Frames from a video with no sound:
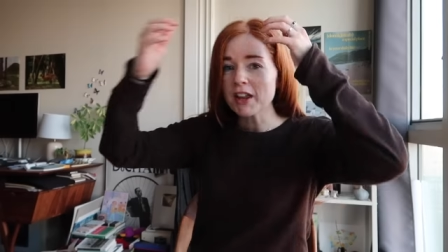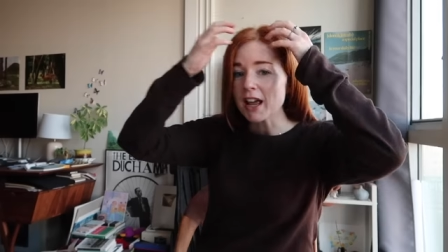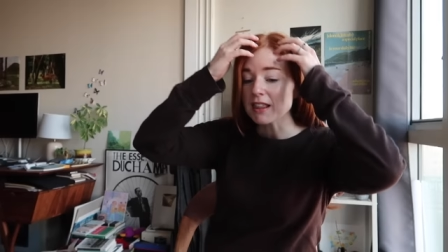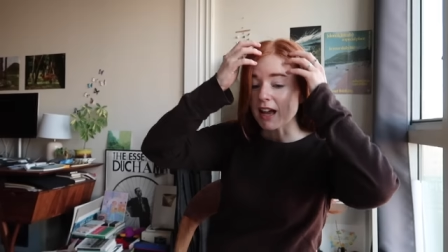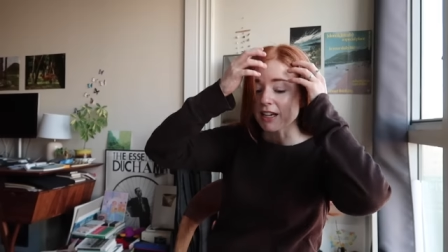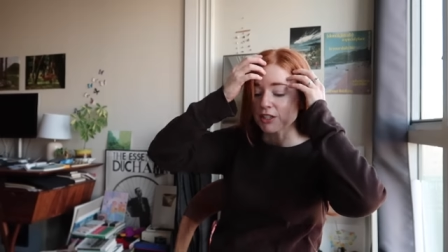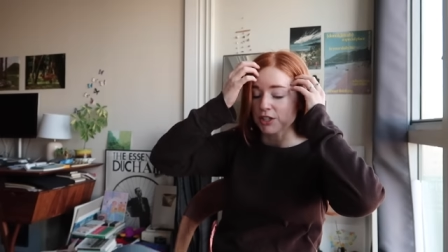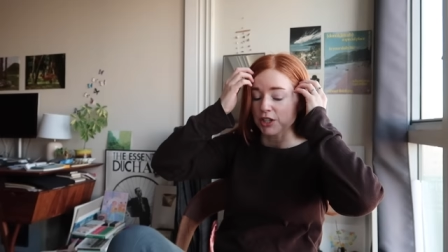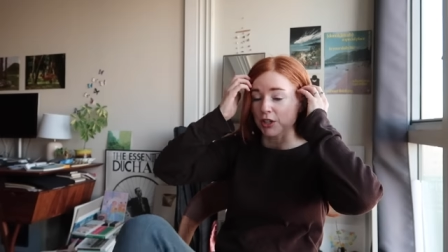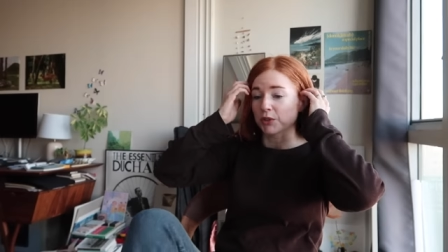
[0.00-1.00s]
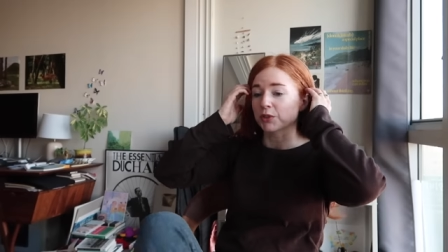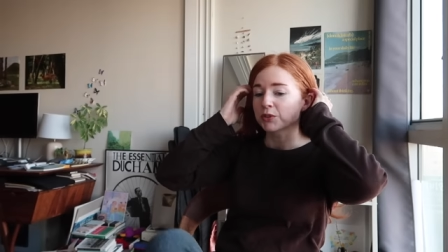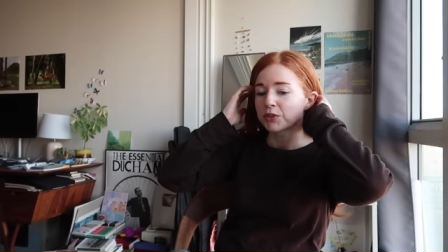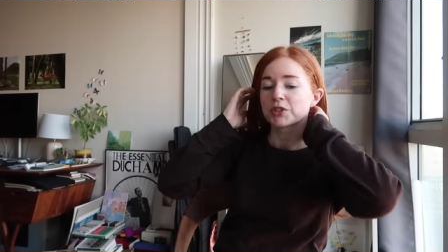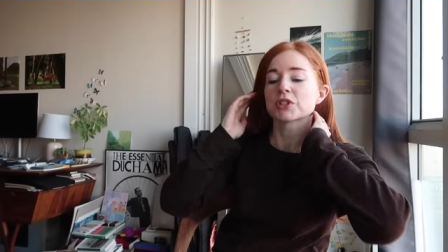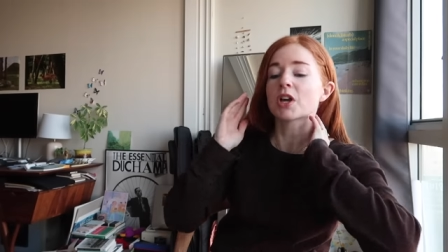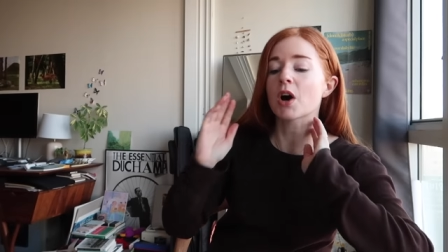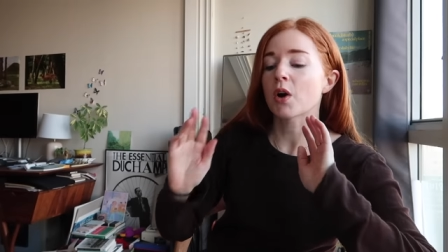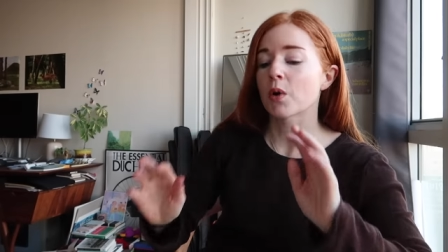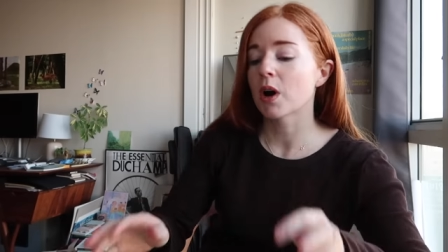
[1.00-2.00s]
then I lied to you.
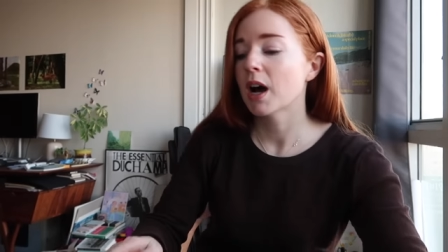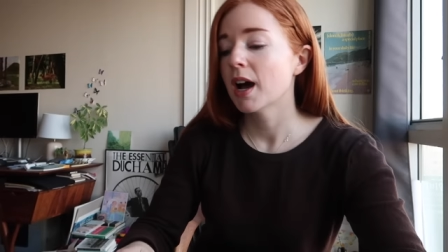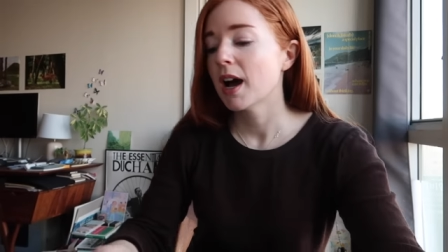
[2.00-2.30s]
So